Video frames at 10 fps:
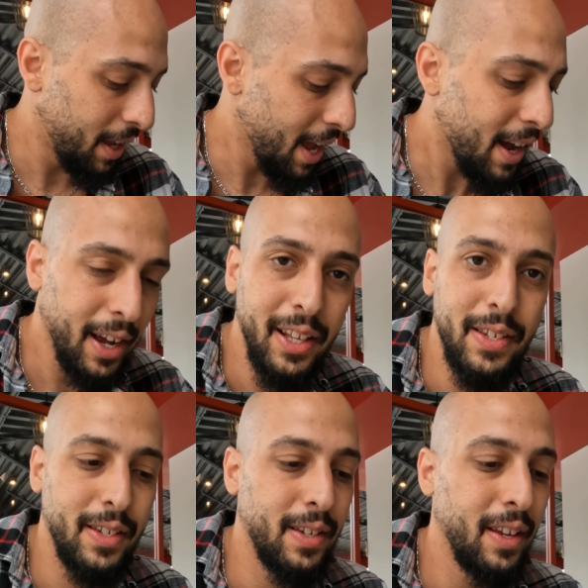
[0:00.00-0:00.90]
yeah,
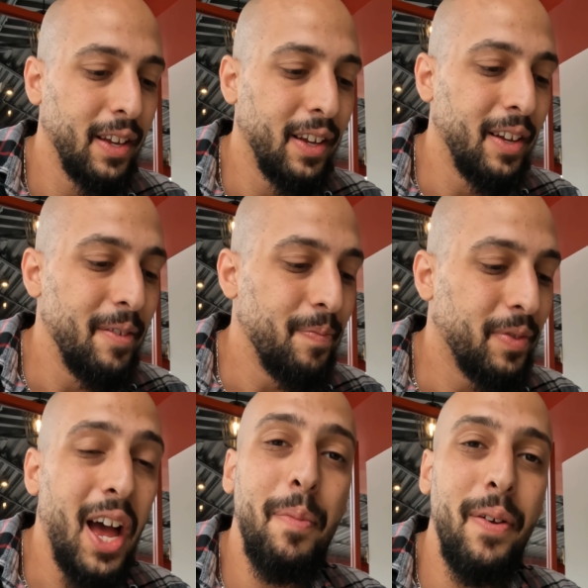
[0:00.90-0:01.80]
it's
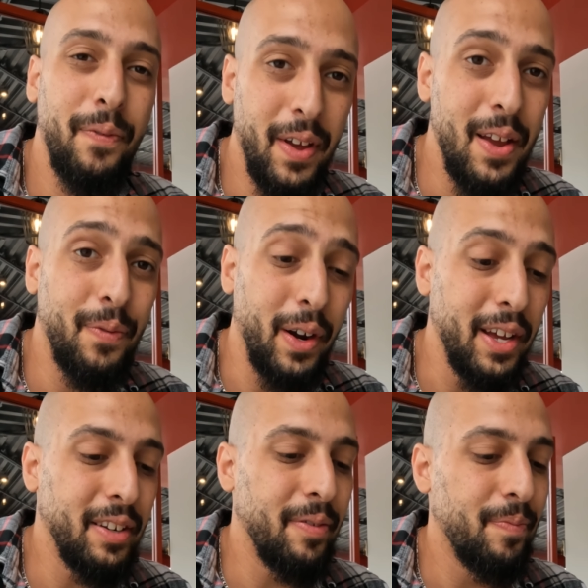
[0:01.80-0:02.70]
not my
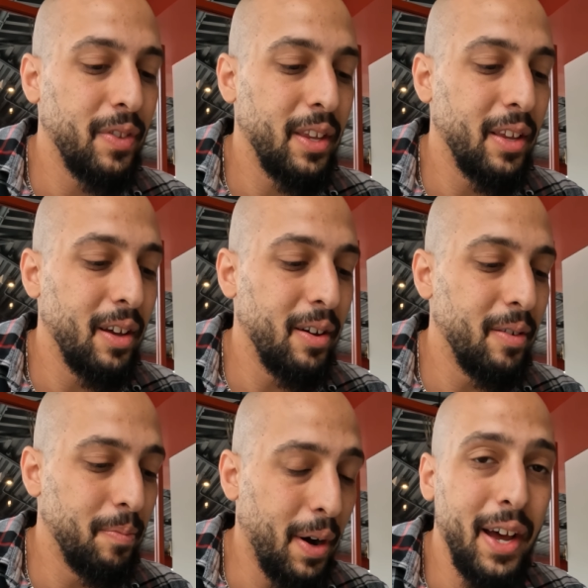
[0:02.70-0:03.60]
favorite,
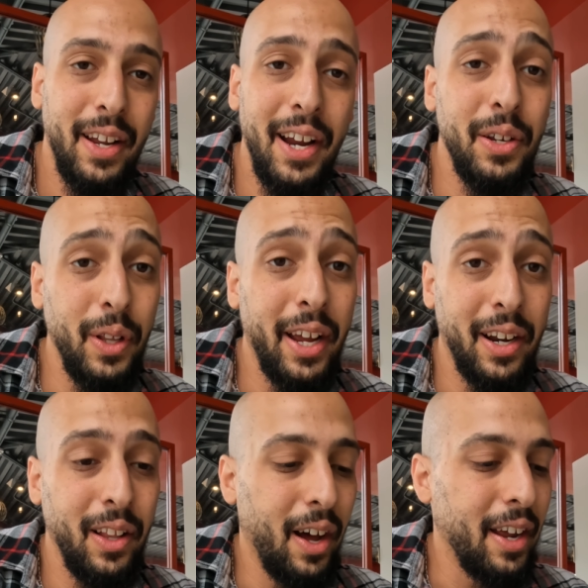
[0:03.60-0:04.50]
but I do like
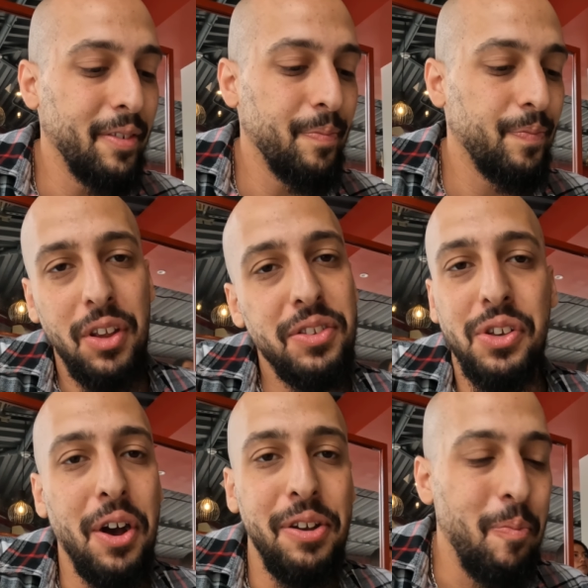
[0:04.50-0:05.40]
it a lot. It's
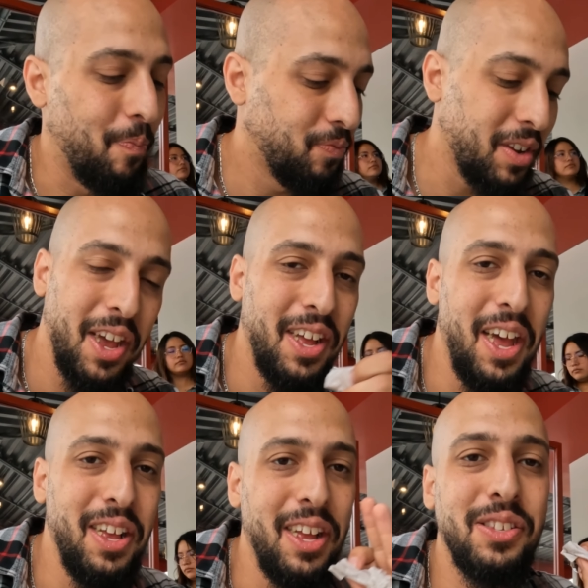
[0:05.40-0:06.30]
good.
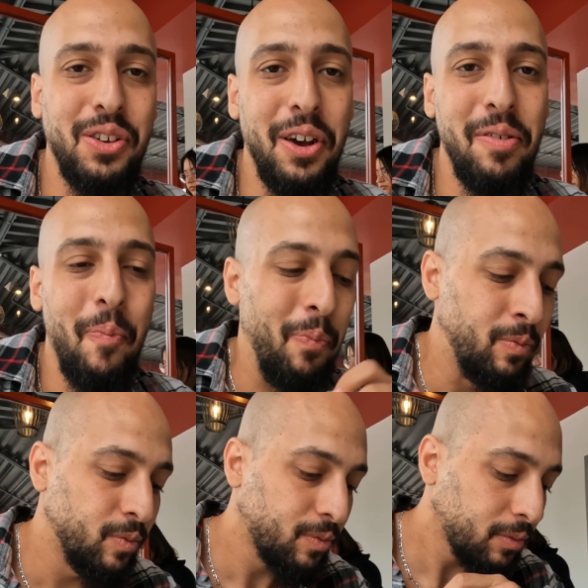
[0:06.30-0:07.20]
It's good.
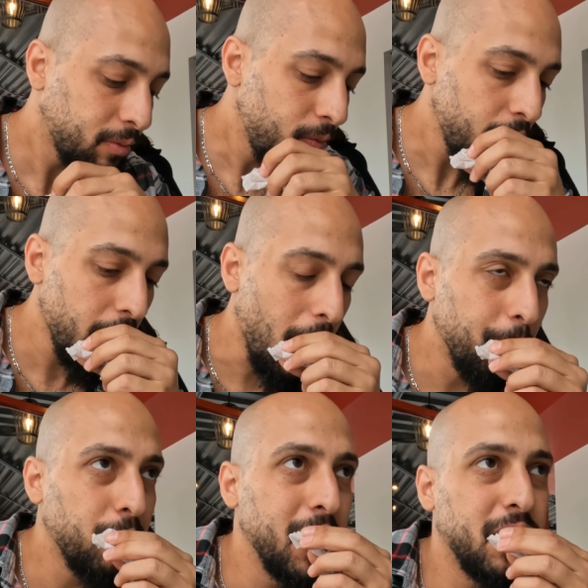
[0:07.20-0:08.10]

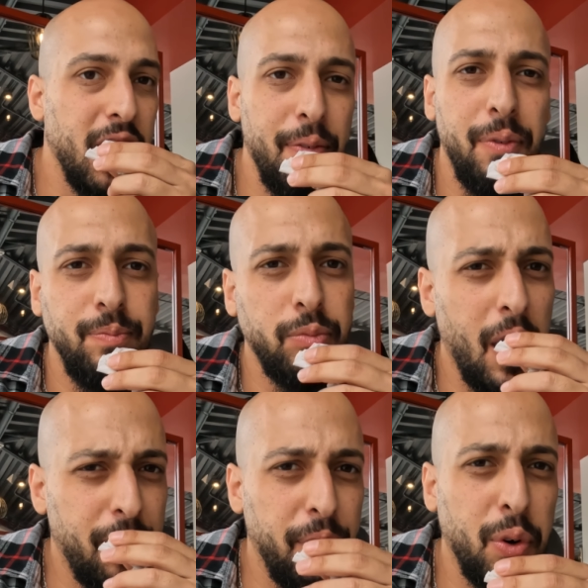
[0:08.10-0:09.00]
It's safe.
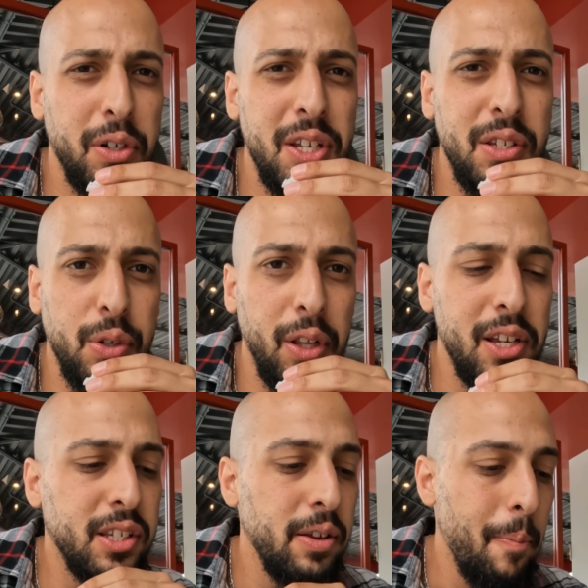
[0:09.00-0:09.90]
And for 14
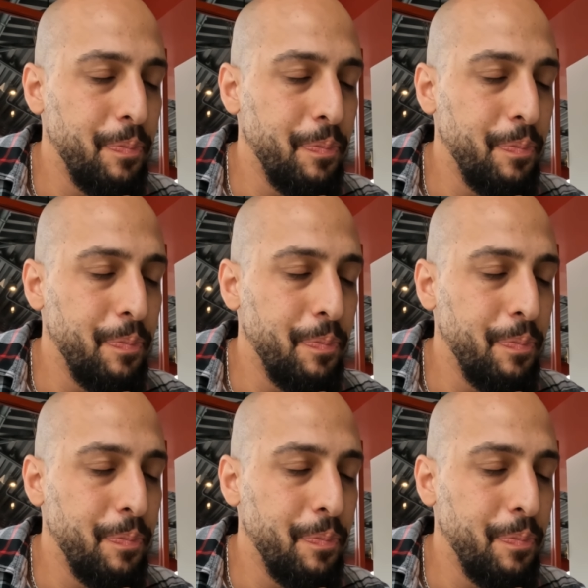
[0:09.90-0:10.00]
soles,